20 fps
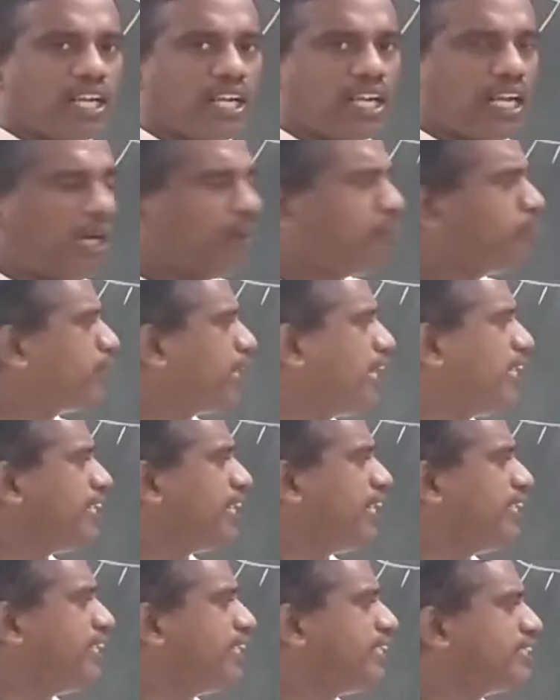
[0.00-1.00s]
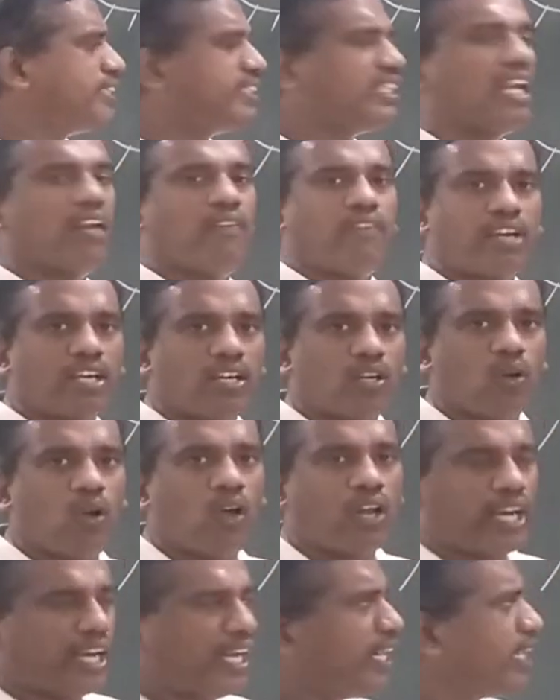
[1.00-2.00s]
cup containing silver
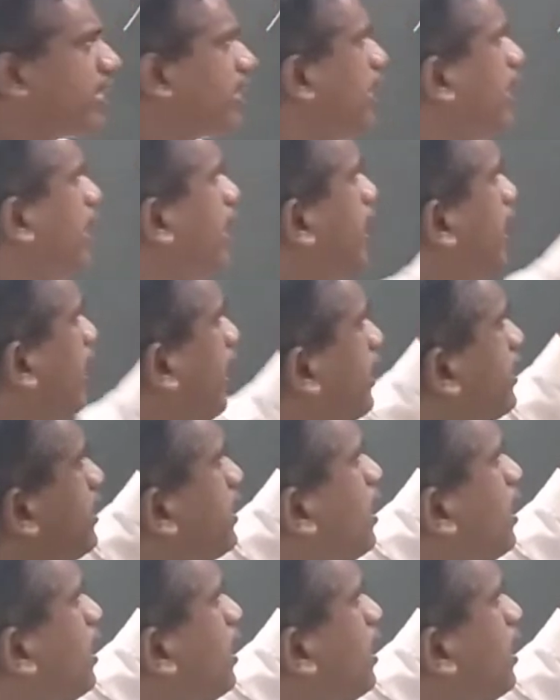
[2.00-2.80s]
chloride in